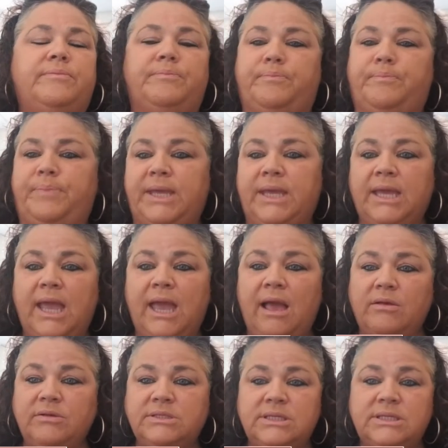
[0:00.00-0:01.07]
big
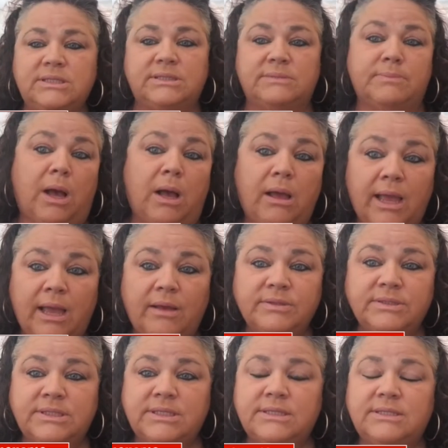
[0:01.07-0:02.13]
houses, small
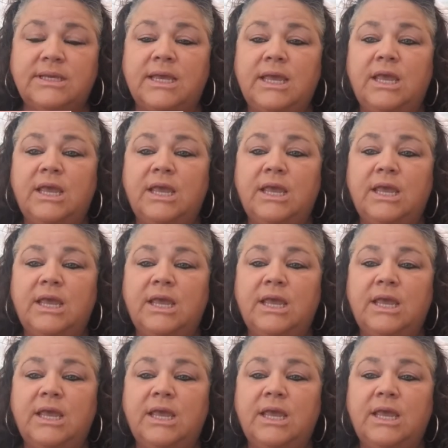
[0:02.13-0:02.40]
houses.